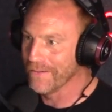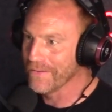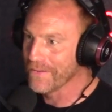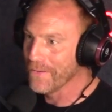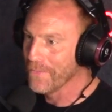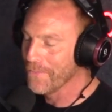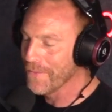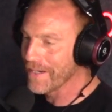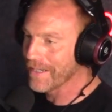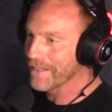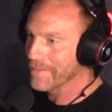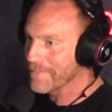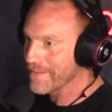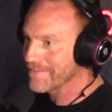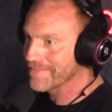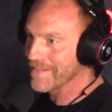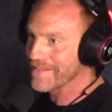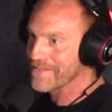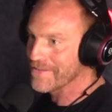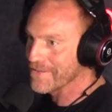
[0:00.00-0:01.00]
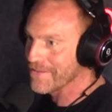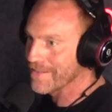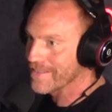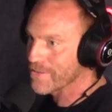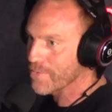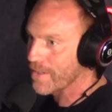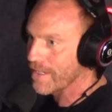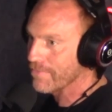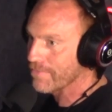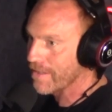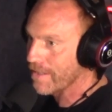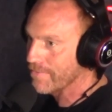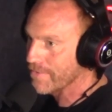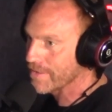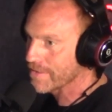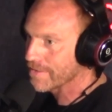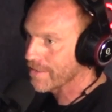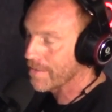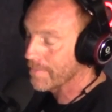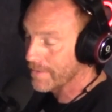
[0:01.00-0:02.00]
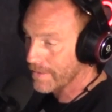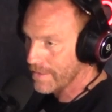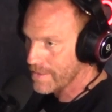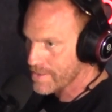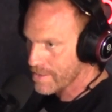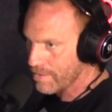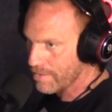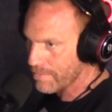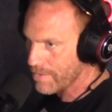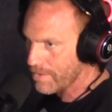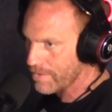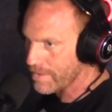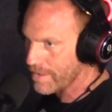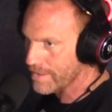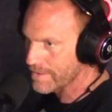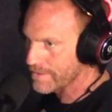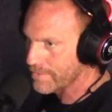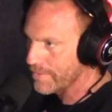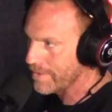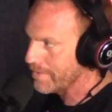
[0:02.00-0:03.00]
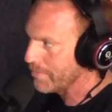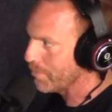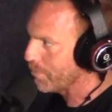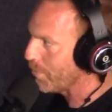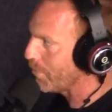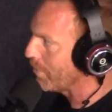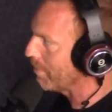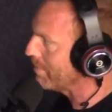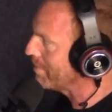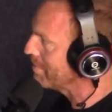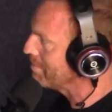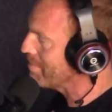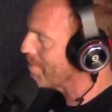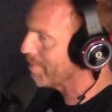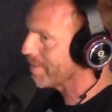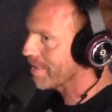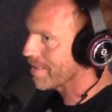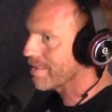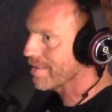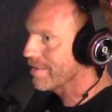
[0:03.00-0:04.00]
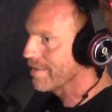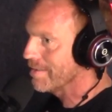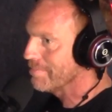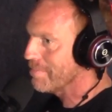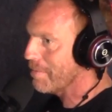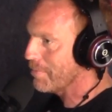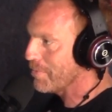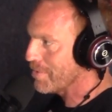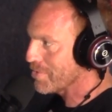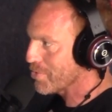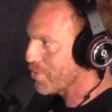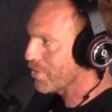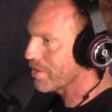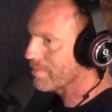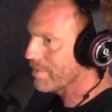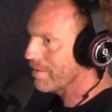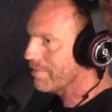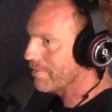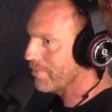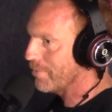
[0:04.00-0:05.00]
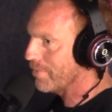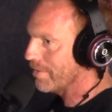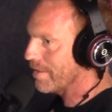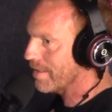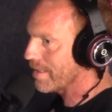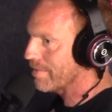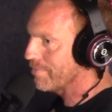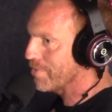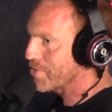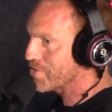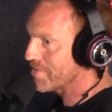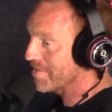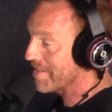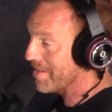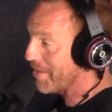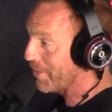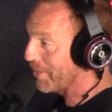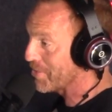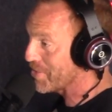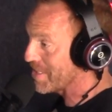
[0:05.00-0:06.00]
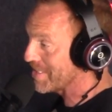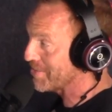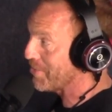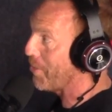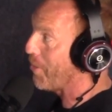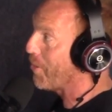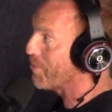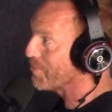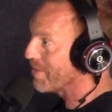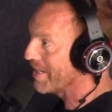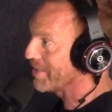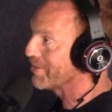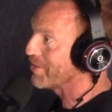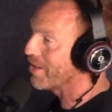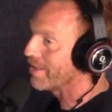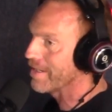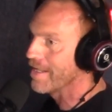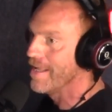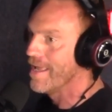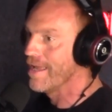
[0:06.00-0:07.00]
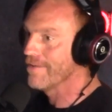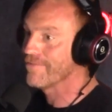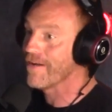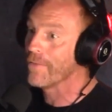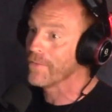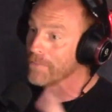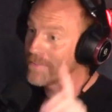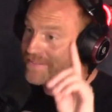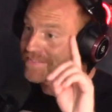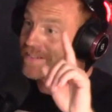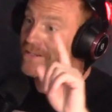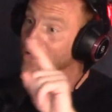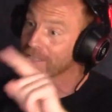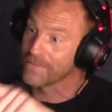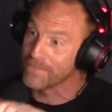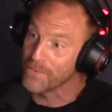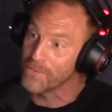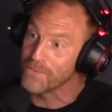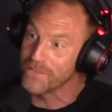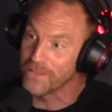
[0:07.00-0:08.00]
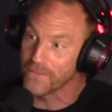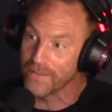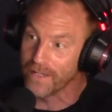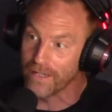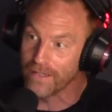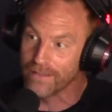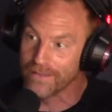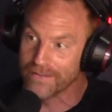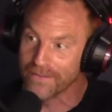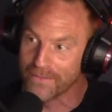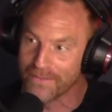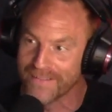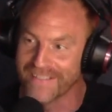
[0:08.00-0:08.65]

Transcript: we're, we're going to be sitting here in 25 years' time on a H-Hour podcast going, what? Remember that? Remember we were talking about all that convergence technologies? Oh my god! In it's fact, we were sitting on the moon doing it. Yeah, yeah.